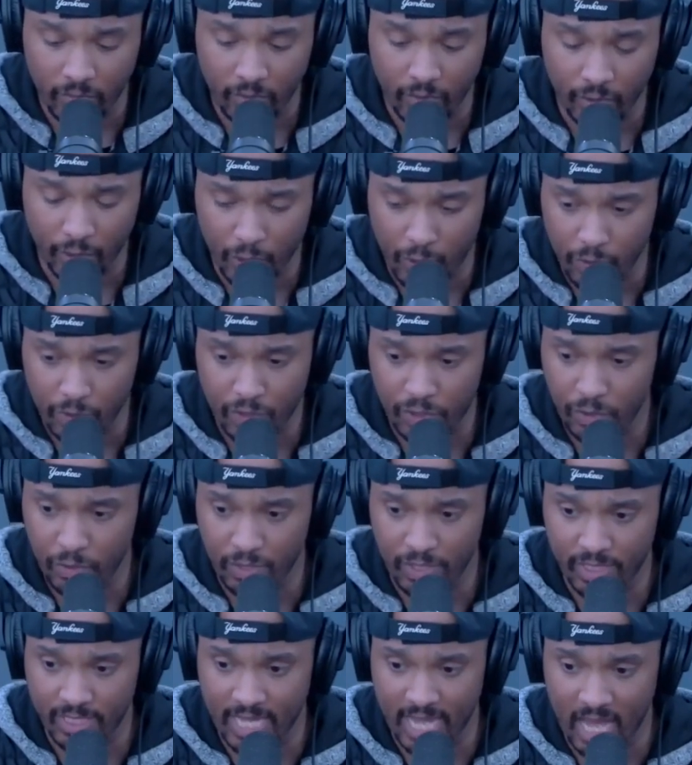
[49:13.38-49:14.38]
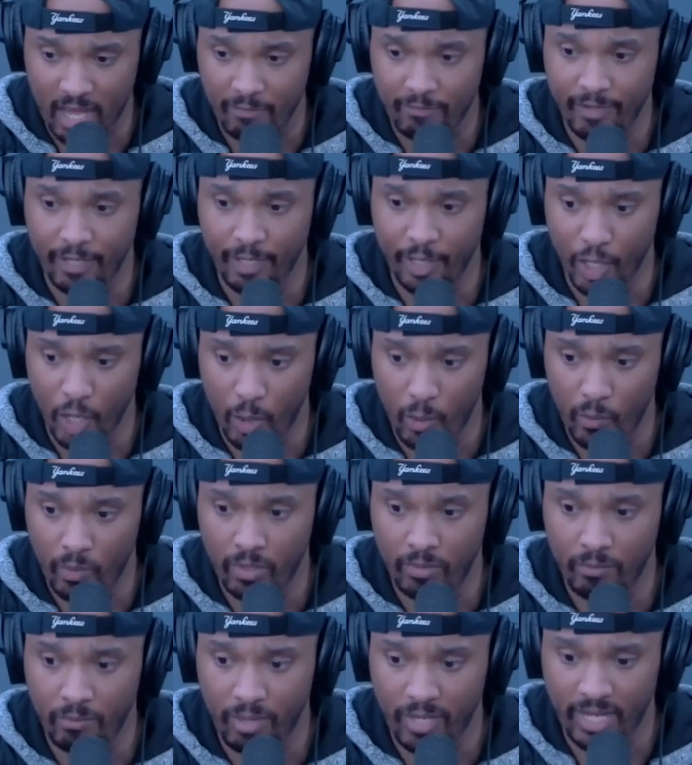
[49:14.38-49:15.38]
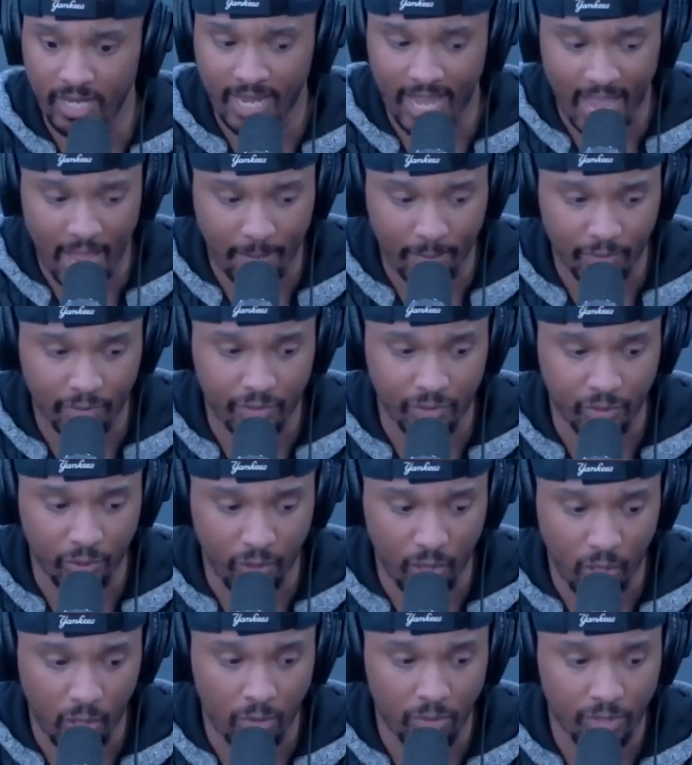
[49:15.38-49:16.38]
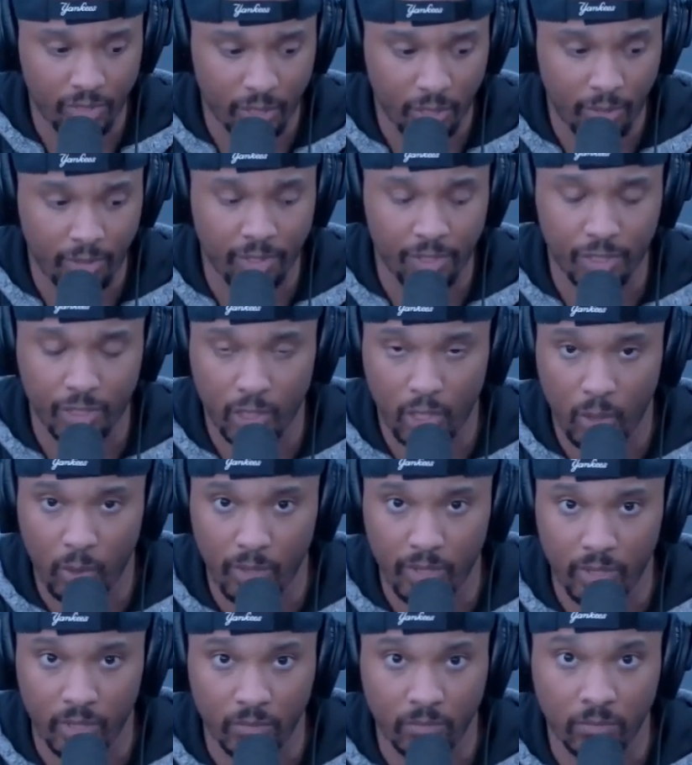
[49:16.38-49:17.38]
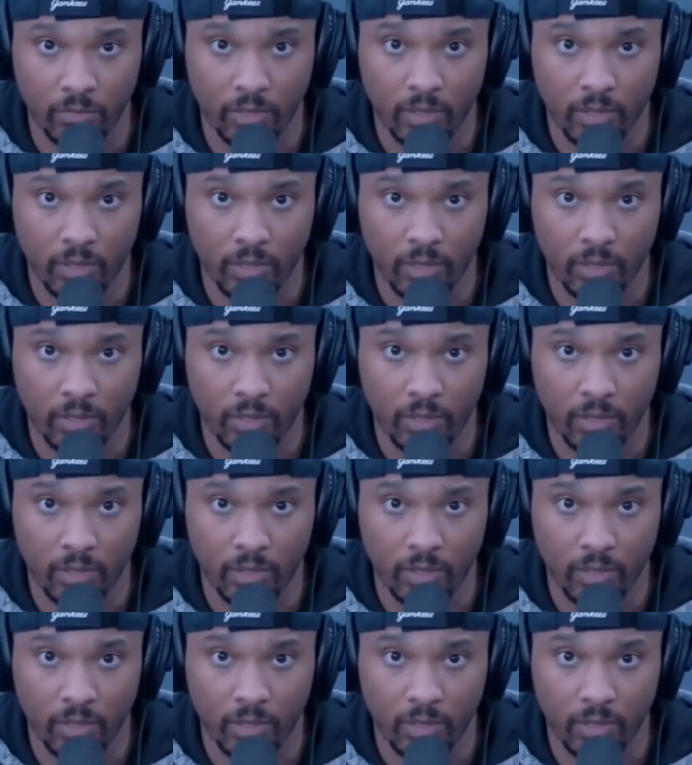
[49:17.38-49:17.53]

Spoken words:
Used to just having no one being able to go toe-to-toe with him.